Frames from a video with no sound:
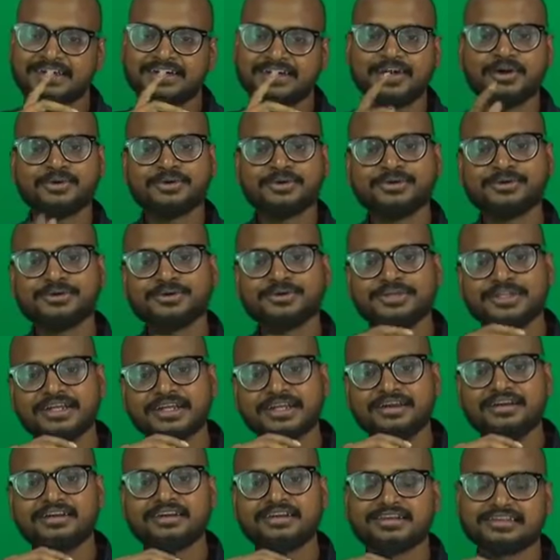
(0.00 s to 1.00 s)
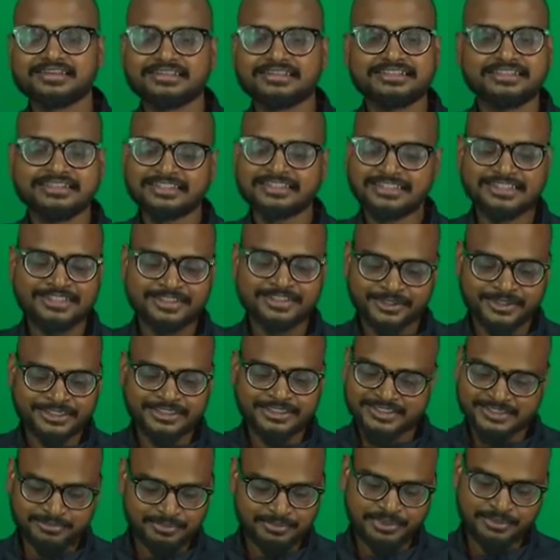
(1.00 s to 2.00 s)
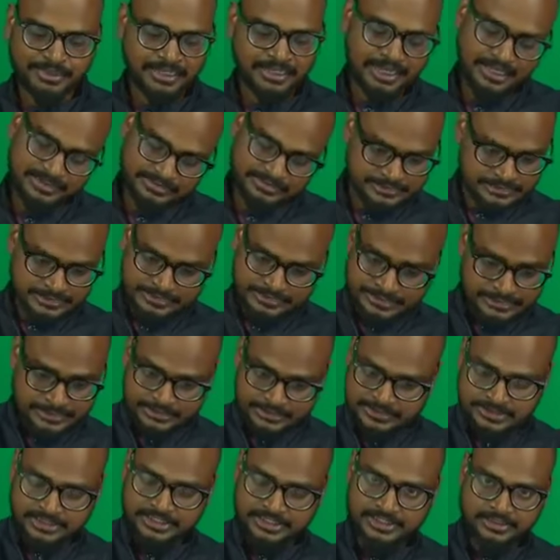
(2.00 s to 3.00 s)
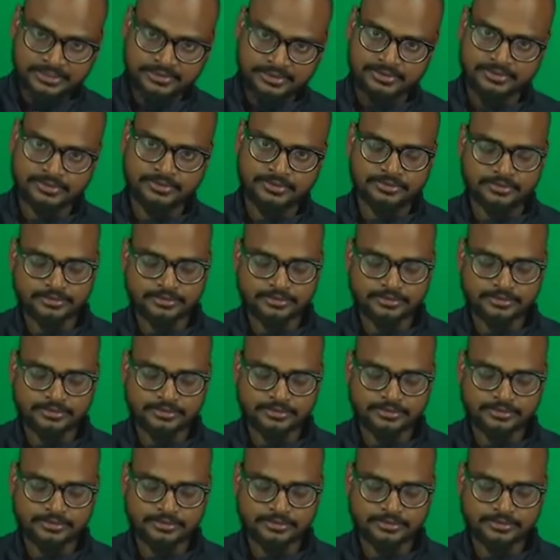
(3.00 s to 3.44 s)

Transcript: how to do that these, these questions people ask it's a, it's a genuine